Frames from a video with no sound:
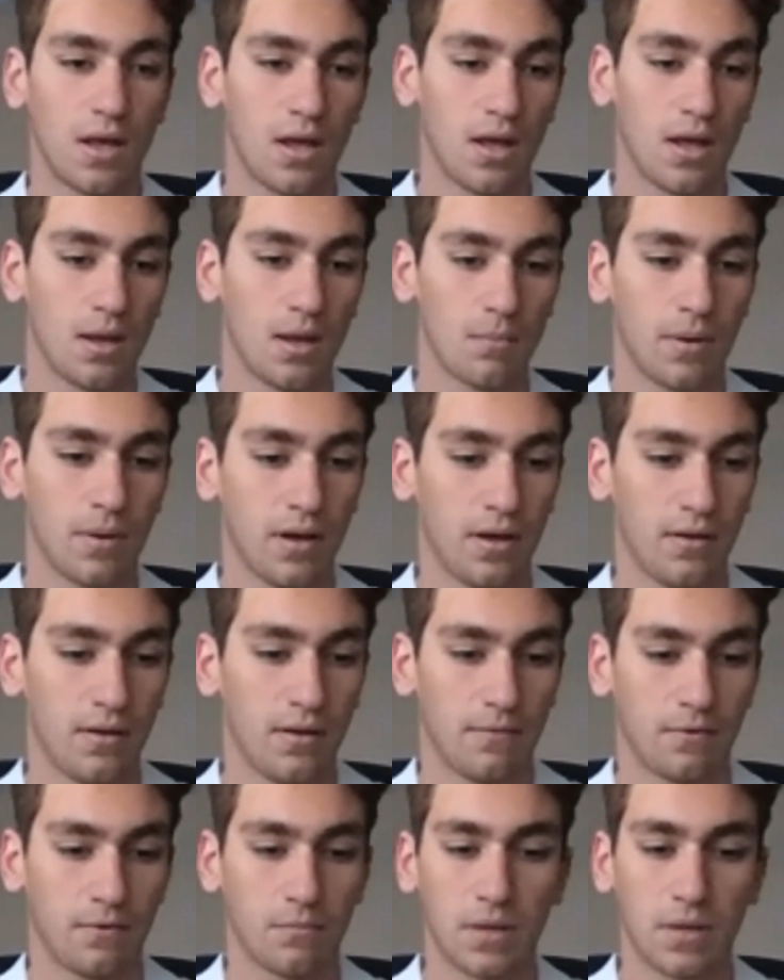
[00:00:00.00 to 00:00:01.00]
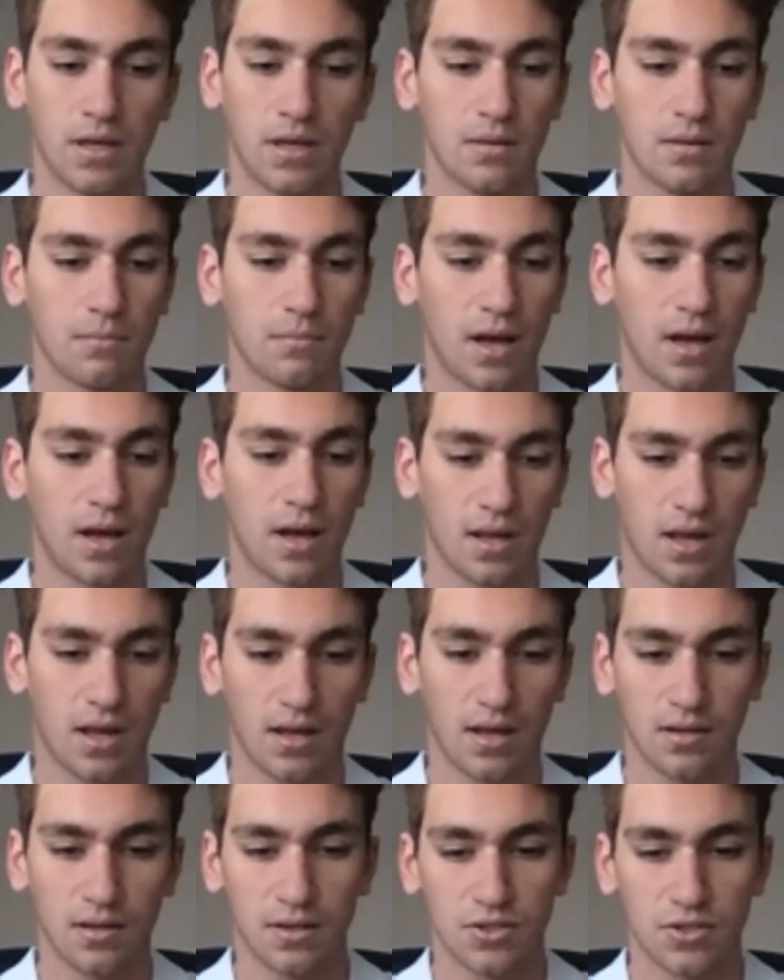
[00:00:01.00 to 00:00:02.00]
But for me and my kind
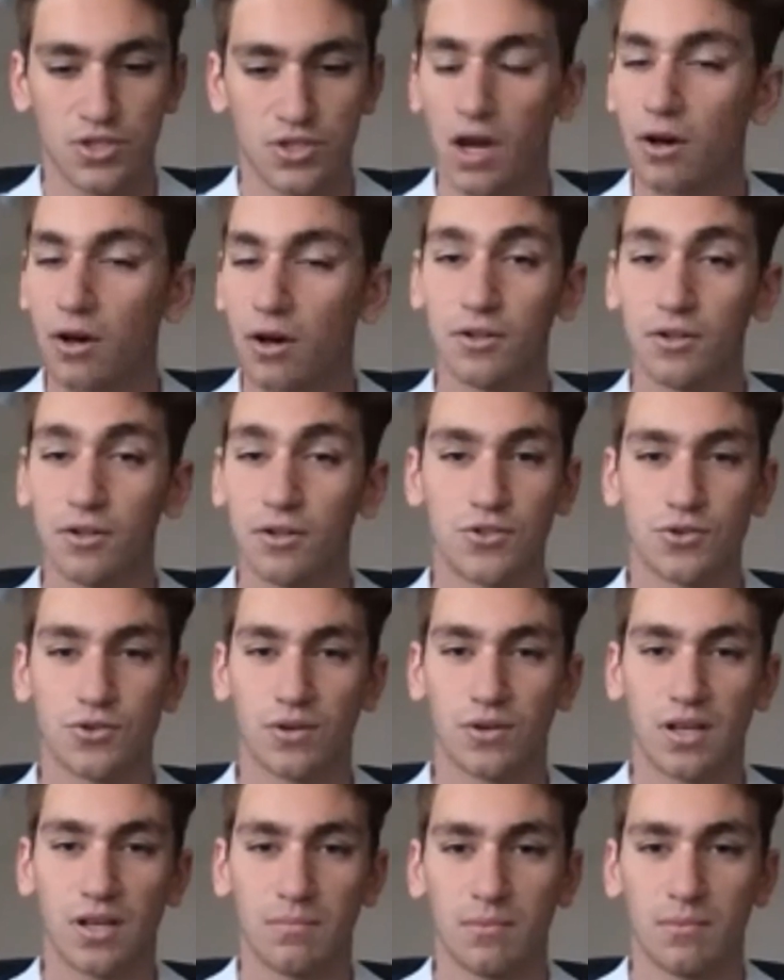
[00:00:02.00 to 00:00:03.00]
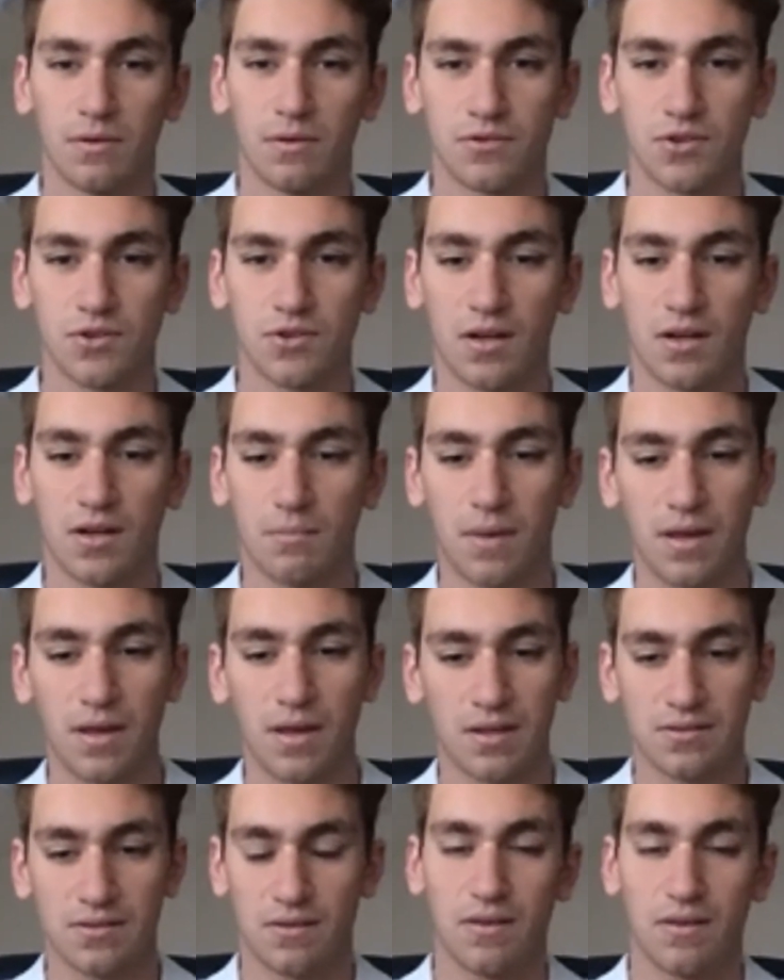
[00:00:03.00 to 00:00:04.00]
of childhood dream of trying to make it
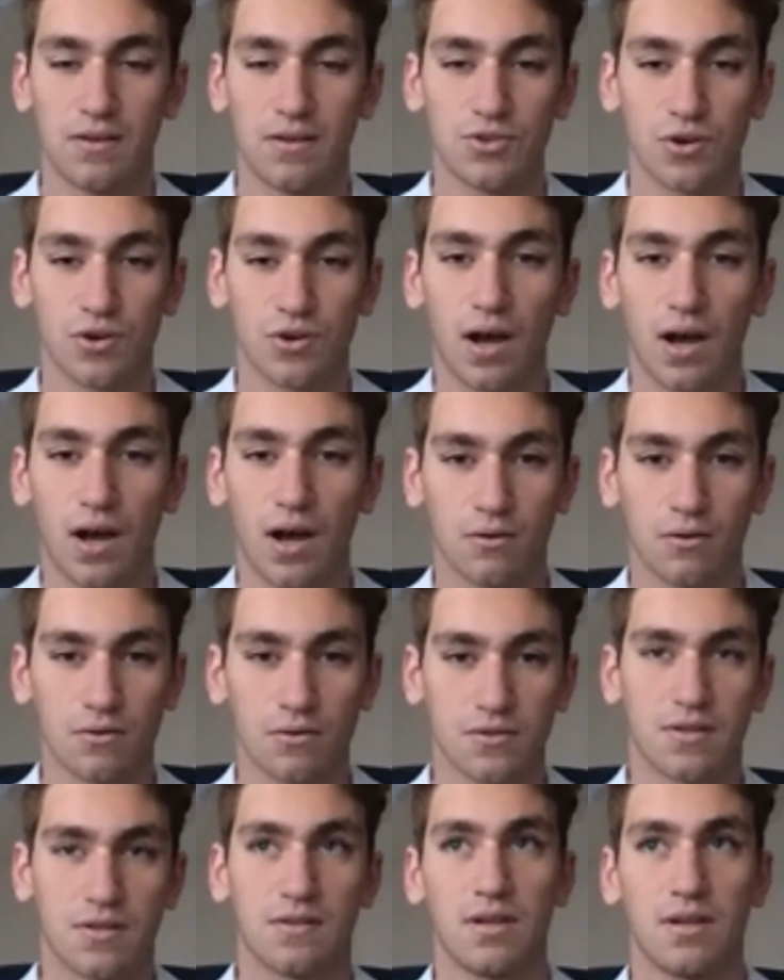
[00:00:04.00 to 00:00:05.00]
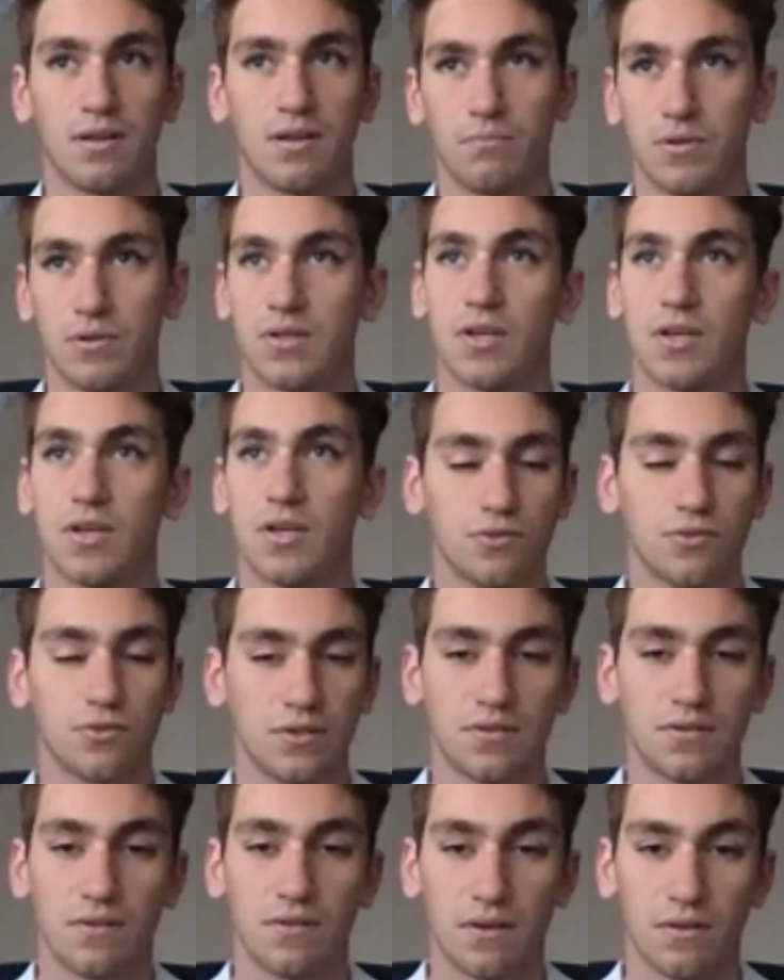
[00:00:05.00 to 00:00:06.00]
to the trials and then potentially
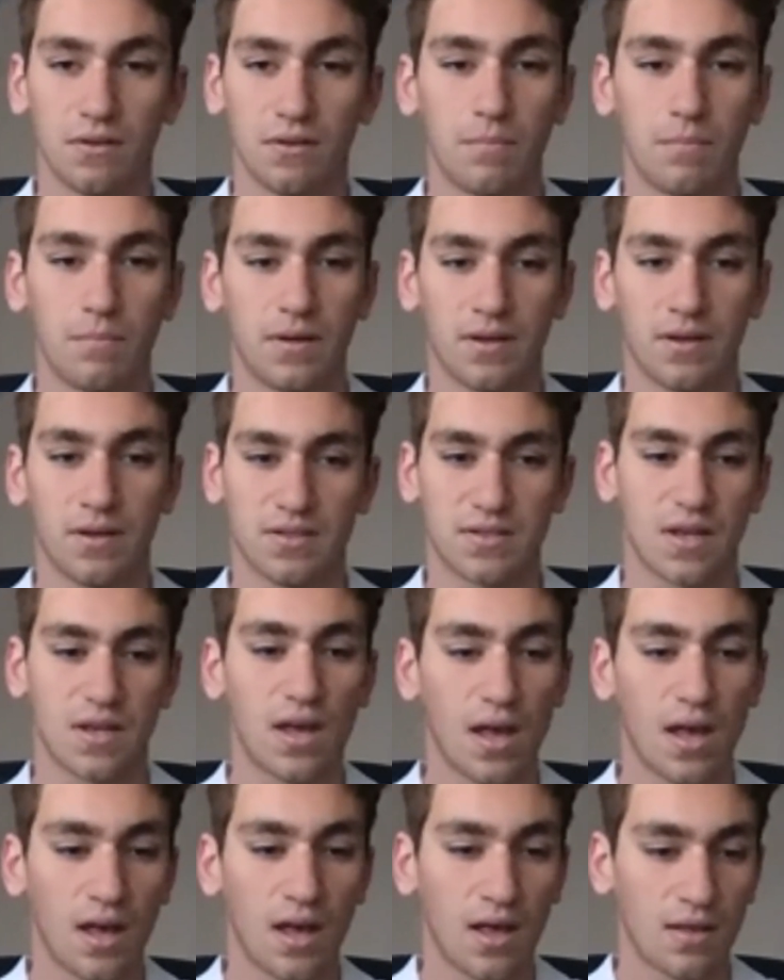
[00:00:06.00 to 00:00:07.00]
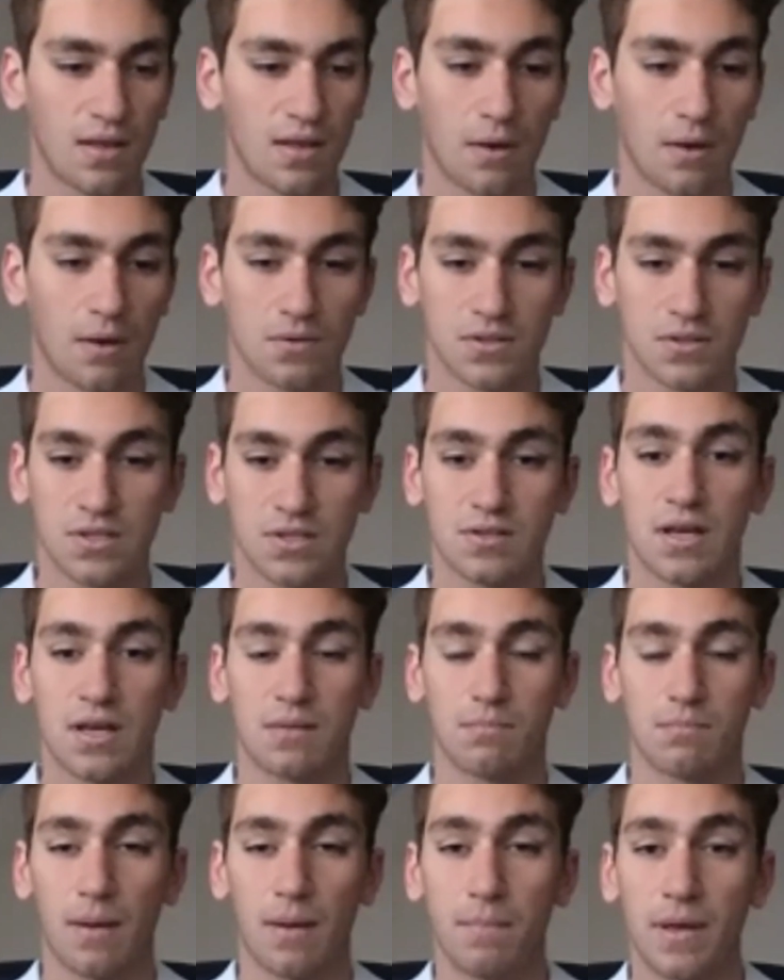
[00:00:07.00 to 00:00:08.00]
to the Olympics, that was just like
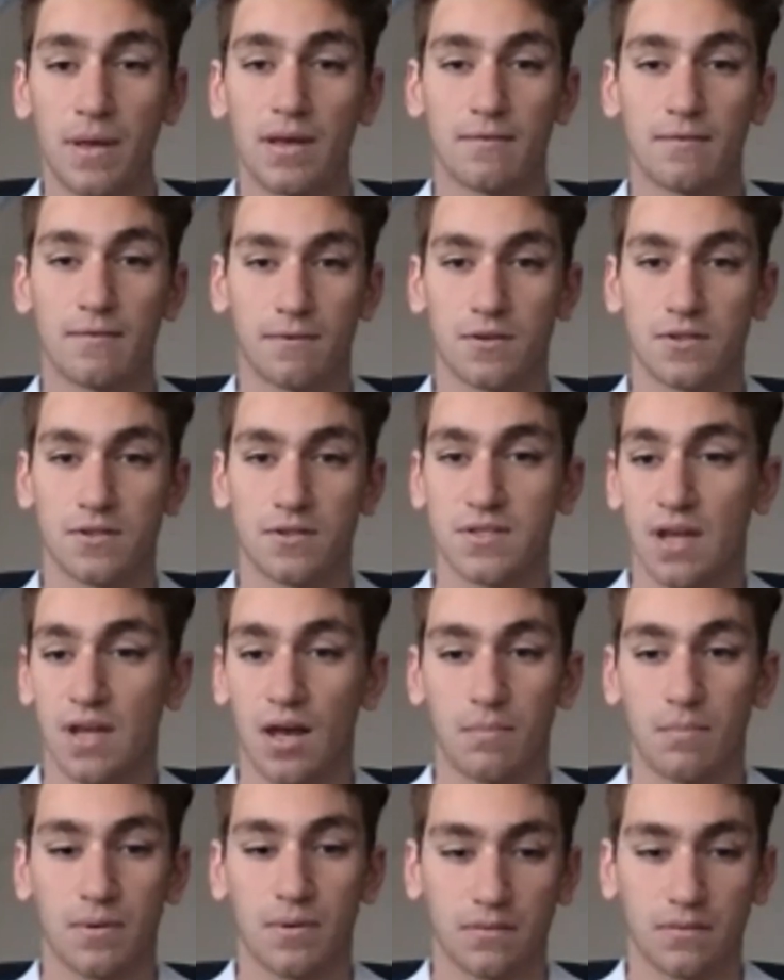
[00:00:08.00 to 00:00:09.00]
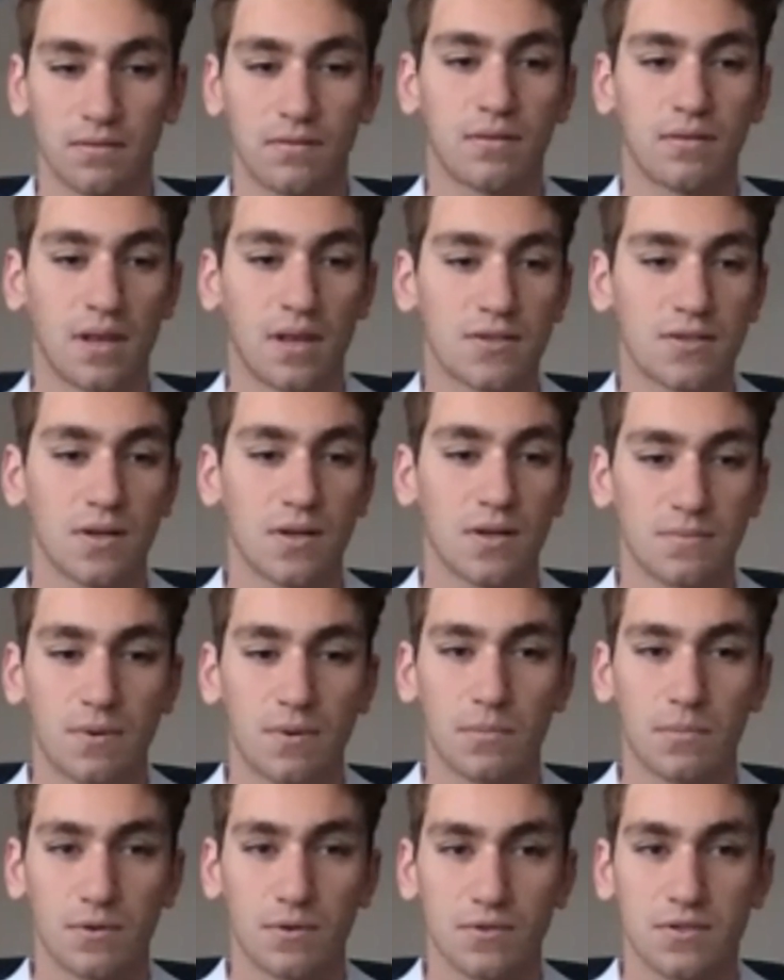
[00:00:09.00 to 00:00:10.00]
my big first step, and that's why it's my
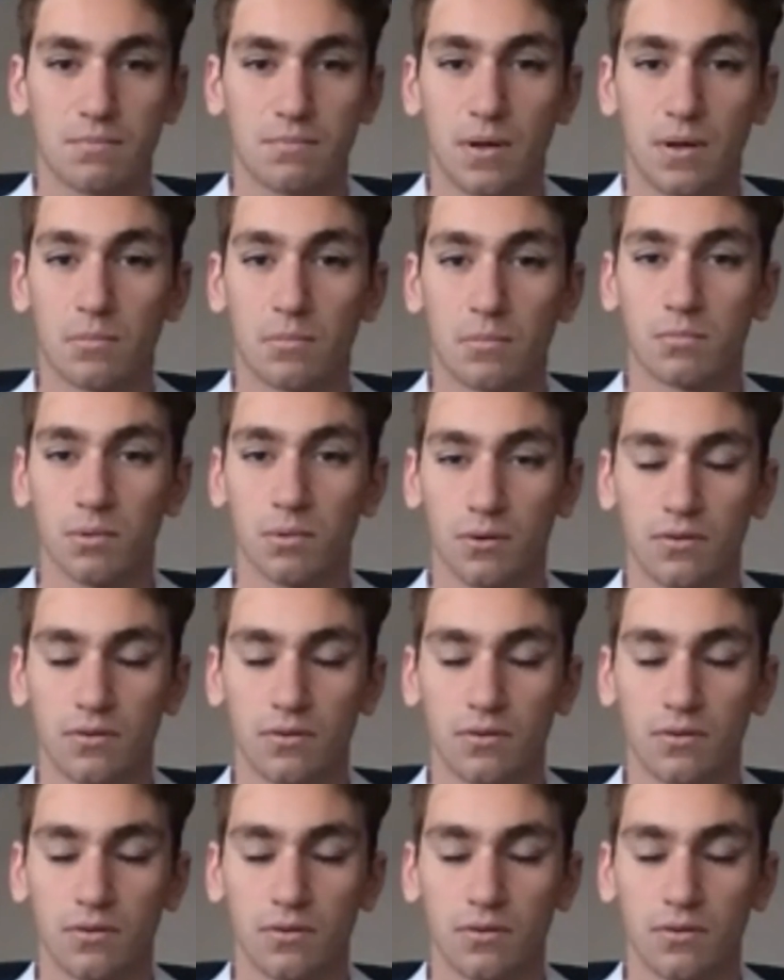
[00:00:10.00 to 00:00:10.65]
most memorable.